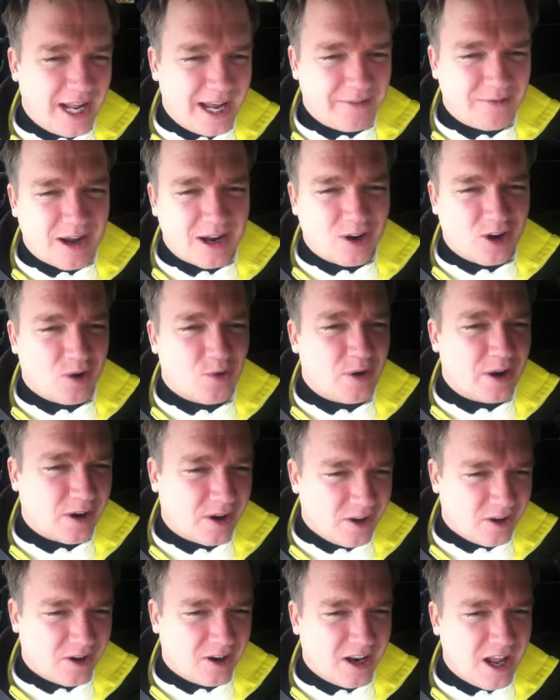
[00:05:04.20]
I don't know what are
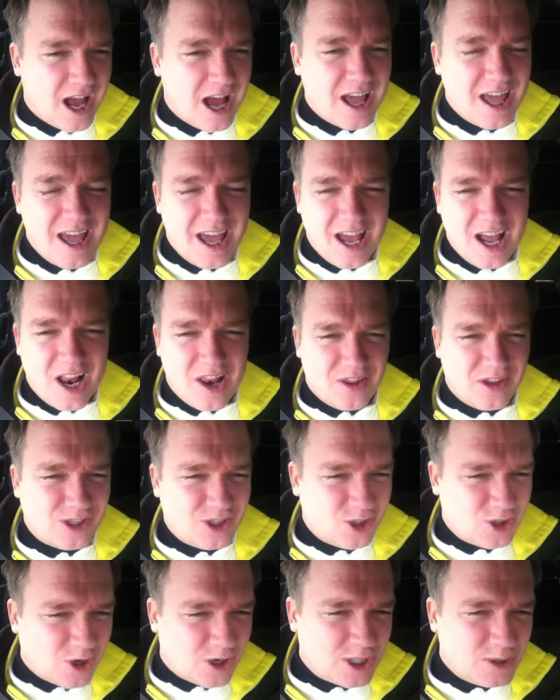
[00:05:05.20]
good or not. The
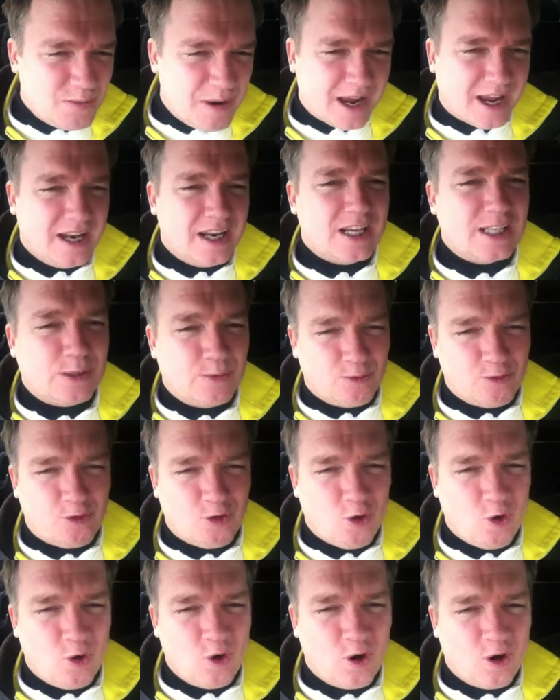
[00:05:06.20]
search mechanism
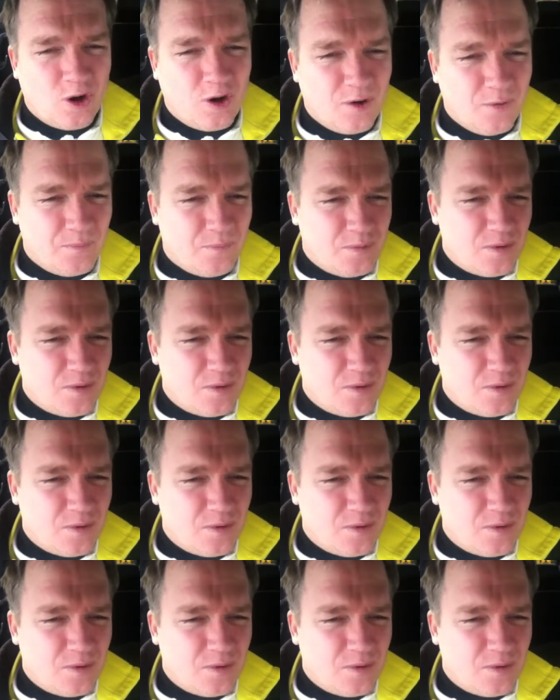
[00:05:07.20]
for,